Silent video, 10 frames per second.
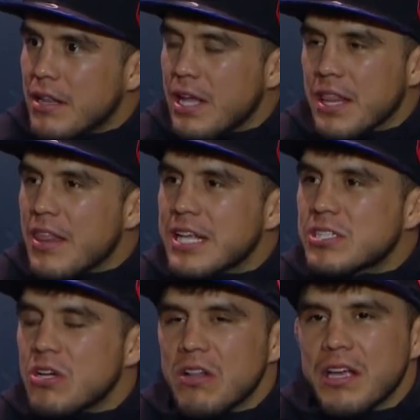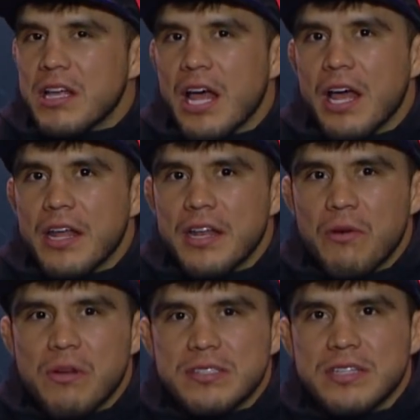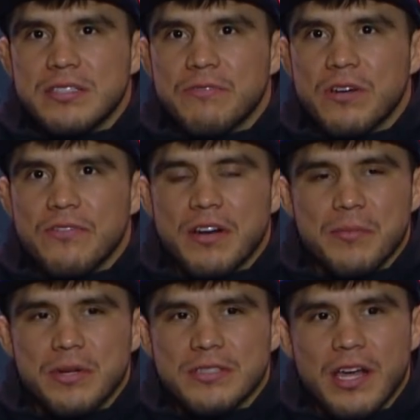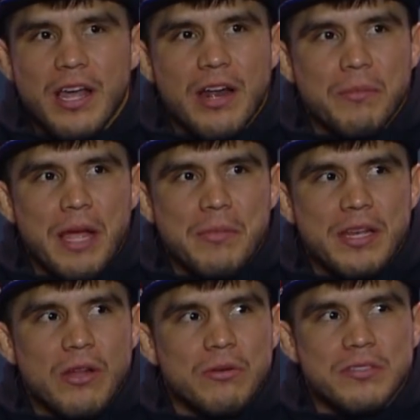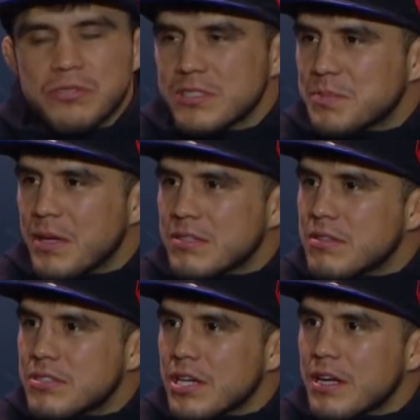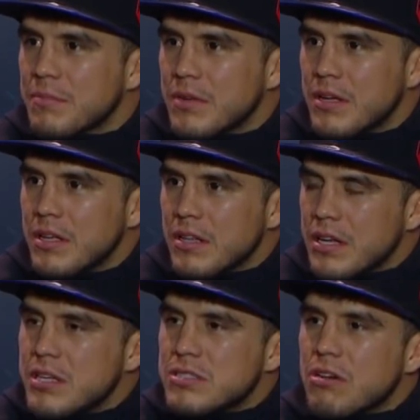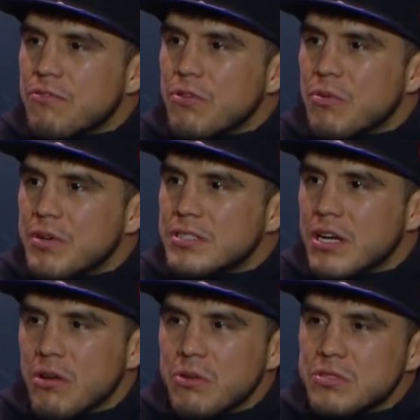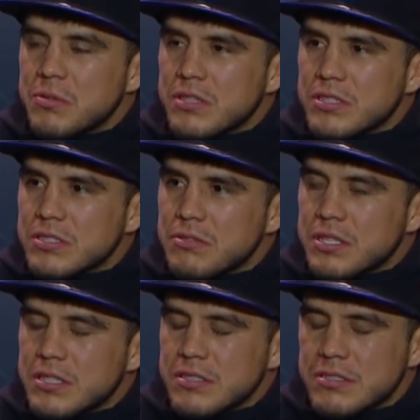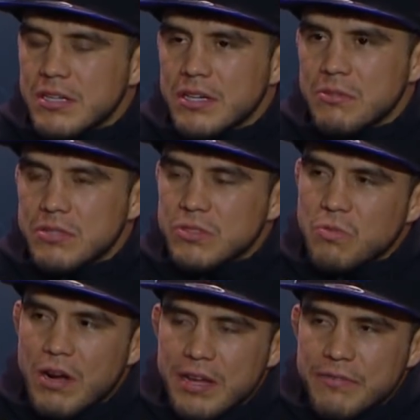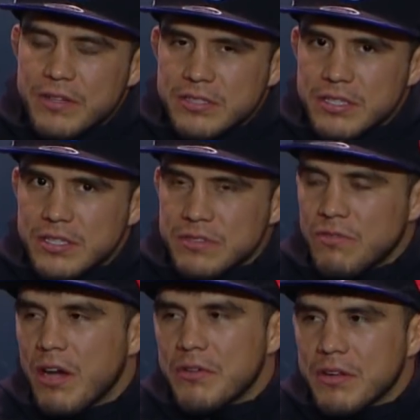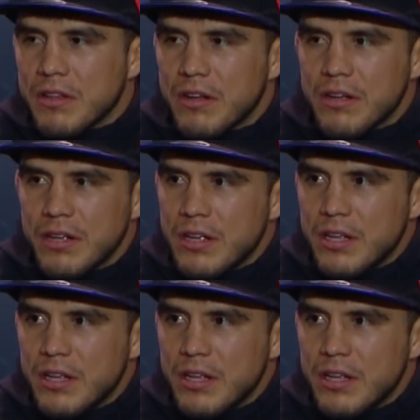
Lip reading: Like, that's all. Like, I want to say this in front of everybody. It's like, I mean, no disrespect to the champ. Like, he's there for a reason. I know he was with his wife and his father-in-law.